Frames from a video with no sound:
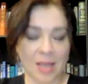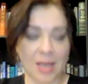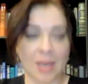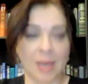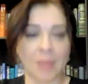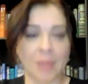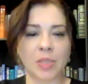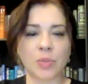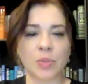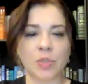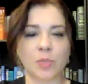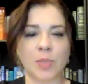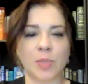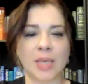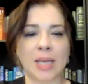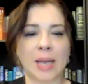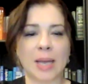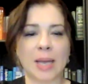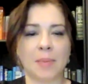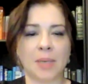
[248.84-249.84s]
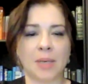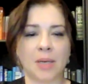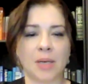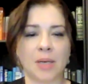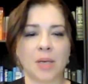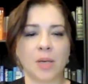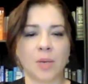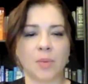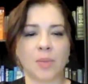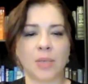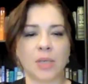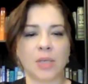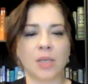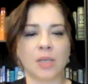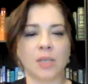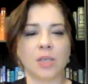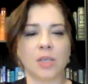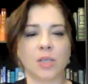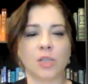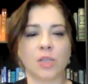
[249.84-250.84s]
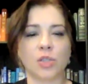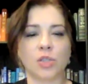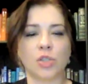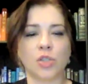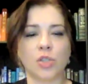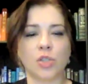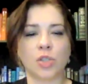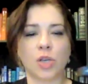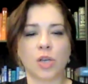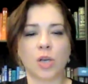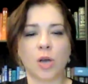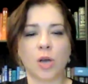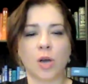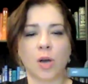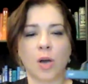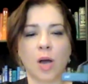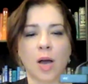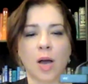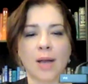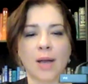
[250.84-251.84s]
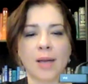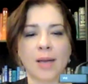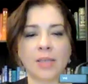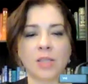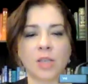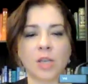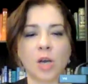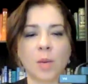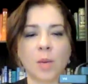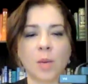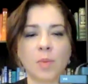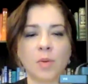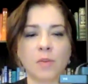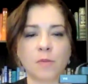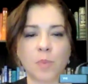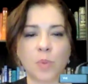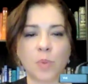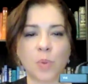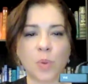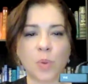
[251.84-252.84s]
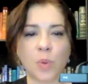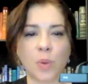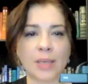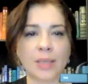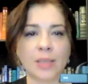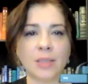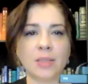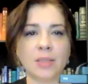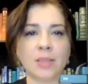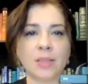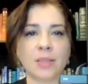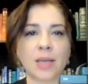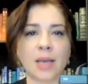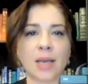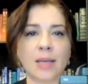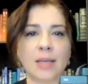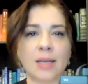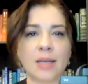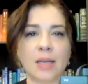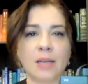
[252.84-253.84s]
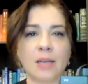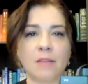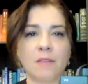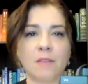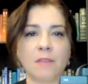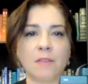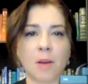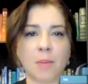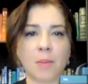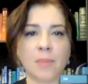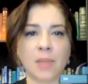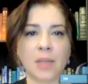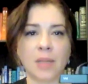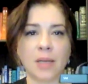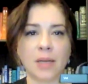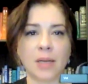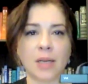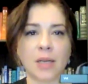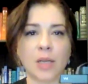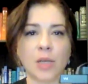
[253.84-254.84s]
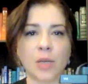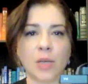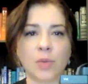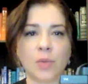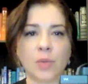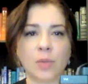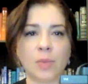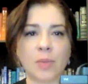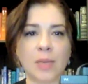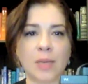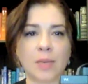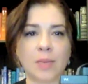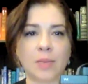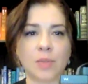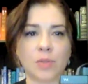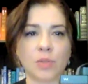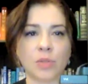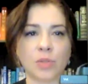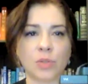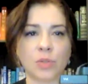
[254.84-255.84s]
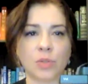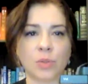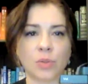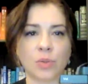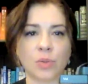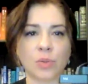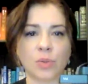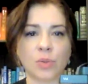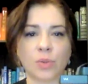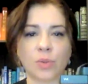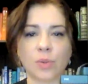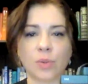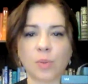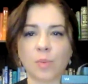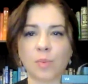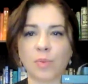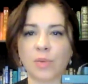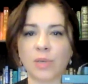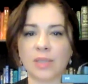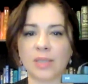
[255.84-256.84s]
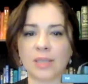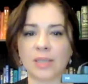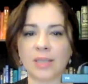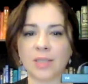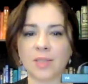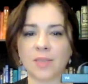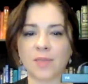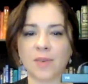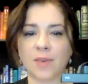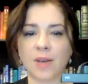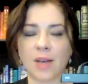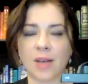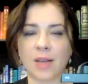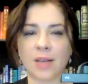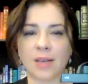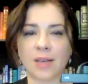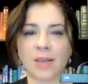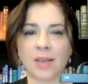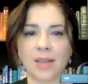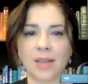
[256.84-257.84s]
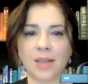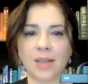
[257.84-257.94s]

Let me switch my camera. I want to highlight a couple of points, and then from there you would be able to put this one